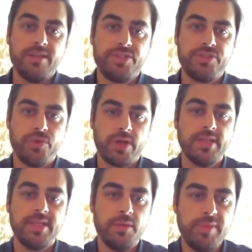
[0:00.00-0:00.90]
And
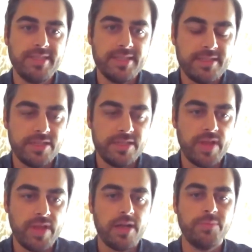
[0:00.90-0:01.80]
historically in the business, you know,
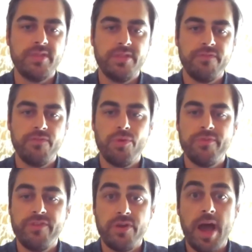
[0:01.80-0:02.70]
that comes in the form
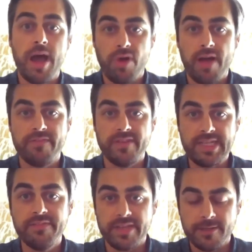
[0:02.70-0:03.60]
of your nonprofit
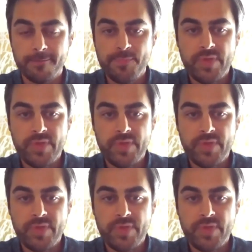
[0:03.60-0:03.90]
giving